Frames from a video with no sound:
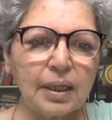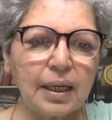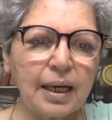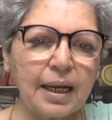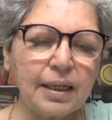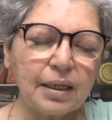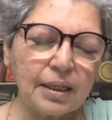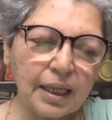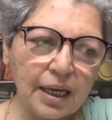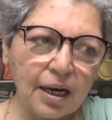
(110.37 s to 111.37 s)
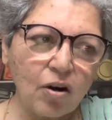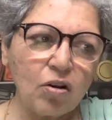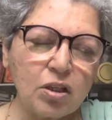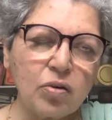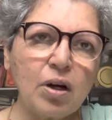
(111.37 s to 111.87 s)
And they
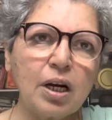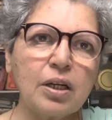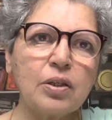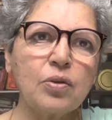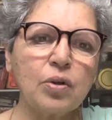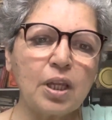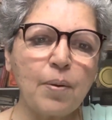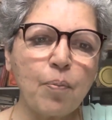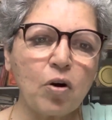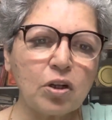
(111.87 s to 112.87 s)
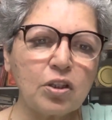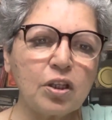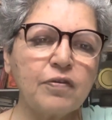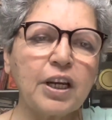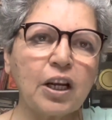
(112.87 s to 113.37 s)
also understood the importance
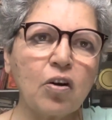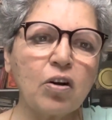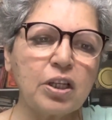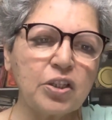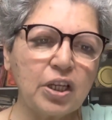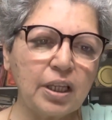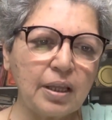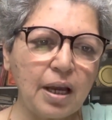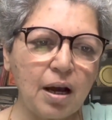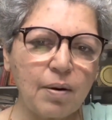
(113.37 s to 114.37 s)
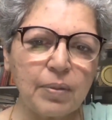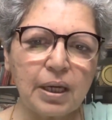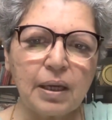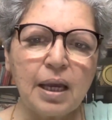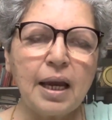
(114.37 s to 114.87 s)
of technology in their
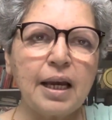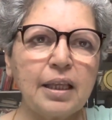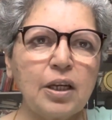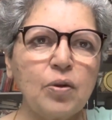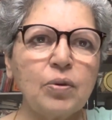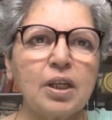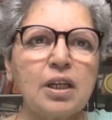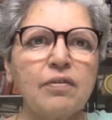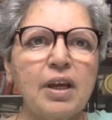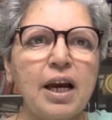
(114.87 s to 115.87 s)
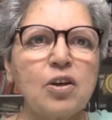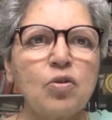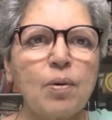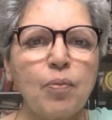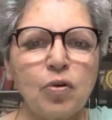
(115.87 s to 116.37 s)
army, and they knew that if they had to
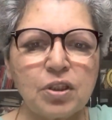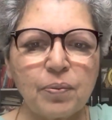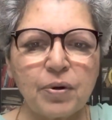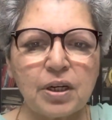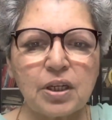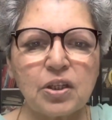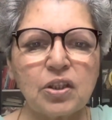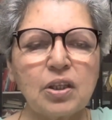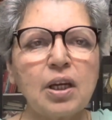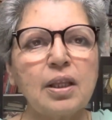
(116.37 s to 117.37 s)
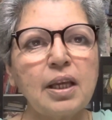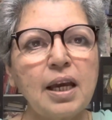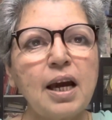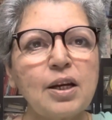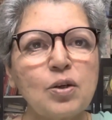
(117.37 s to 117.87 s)
oppose the British, they
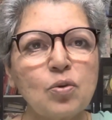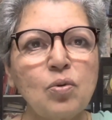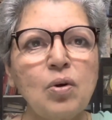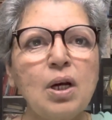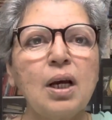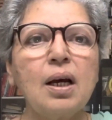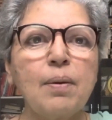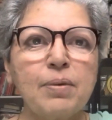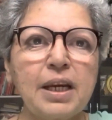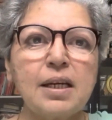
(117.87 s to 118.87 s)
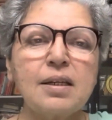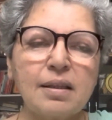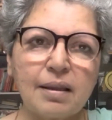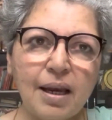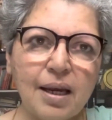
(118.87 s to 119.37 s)
had to update
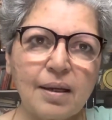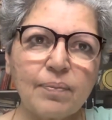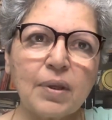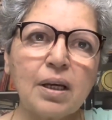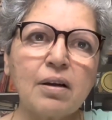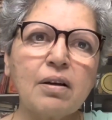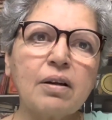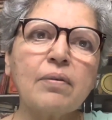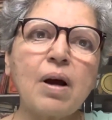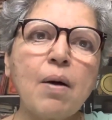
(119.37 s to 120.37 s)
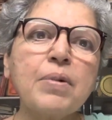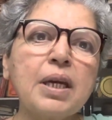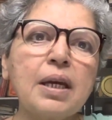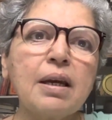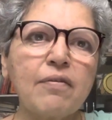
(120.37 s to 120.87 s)
their
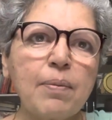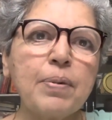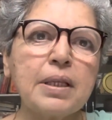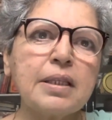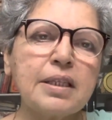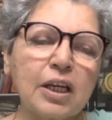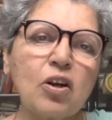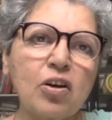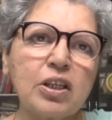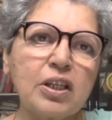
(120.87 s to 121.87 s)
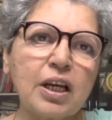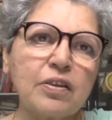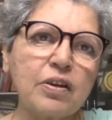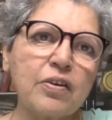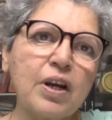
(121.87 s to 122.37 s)
army, weapons, technology,
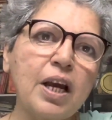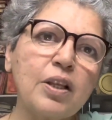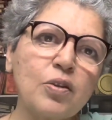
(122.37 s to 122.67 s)
etc. And